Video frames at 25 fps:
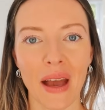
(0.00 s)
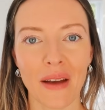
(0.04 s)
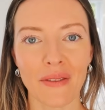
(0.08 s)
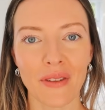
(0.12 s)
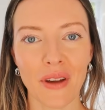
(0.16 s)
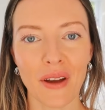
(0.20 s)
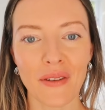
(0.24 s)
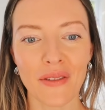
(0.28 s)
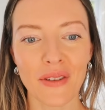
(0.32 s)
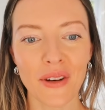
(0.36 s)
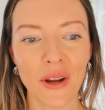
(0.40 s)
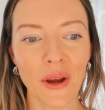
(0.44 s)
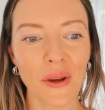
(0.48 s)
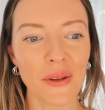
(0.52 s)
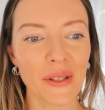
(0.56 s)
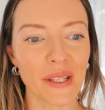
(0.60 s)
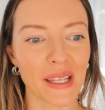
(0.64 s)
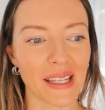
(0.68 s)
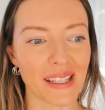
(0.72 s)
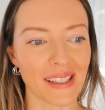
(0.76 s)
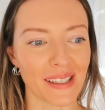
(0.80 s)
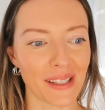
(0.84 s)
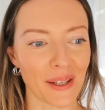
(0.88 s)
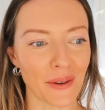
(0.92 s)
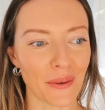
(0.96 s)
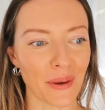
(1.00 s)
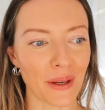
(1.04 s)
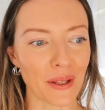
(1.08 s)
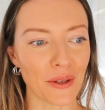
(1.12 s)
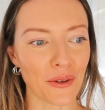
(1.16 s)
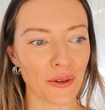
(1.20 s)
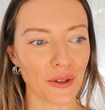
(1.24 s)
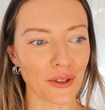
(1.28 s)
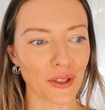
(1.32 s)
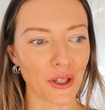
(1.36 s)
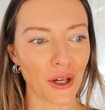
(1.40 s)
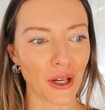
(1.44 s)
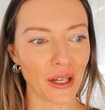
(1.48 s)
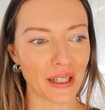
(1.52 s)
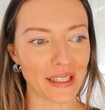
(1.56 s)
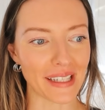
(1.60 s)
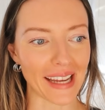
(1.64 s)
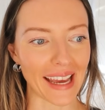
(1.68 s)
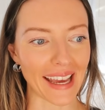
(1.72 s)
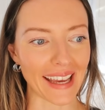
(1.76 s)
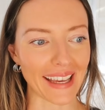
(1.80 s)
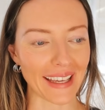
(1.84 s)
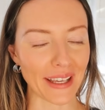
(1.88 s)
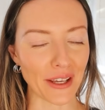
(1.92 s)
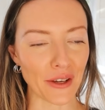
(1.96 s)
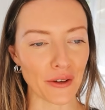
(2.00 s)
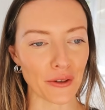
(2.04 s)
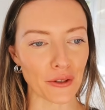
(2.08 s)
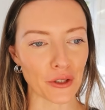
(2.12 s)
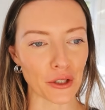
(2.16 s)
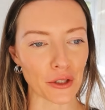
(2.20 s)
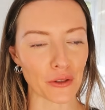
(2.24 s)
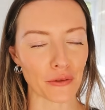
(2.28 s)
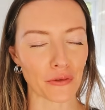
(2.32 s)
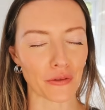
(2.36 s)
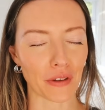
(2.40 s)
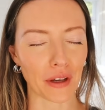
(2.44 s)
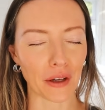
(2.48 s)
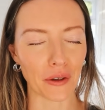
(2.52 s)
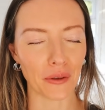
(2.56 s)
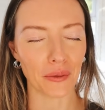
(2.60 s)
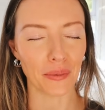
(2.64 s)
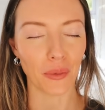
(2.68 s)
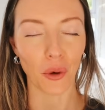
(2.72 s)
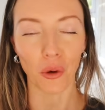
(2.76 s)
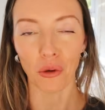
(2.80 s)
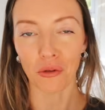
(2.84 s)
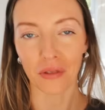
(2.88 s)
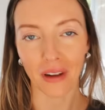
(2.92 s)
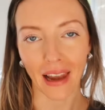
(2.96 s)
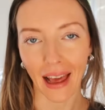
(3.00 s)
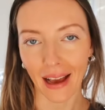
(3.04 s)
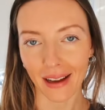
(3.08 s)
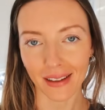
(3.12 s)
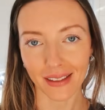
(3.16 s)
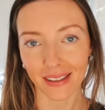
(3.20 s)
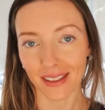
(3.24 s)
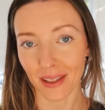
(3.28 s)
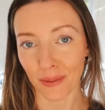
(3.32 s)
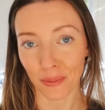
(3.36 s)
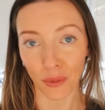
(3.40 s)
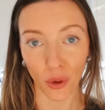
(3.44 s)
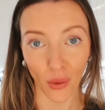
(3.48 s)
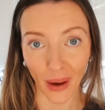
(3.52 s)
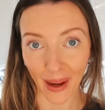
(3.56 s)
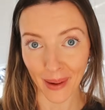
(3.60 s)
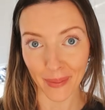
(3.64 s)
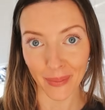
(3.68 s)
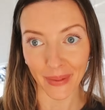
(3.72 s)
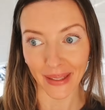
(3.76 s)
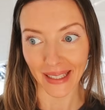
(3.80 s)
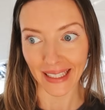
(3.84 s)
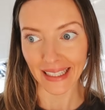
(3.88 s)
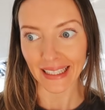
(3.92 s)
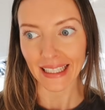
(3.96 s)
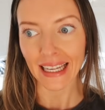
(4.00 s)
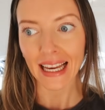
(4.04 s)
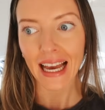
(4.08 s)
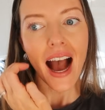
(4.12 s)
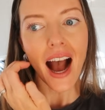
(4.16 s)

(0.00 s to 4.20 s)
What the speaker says: Have you ever noticed that when you're on holiday, you just feel more relaxed and more happy?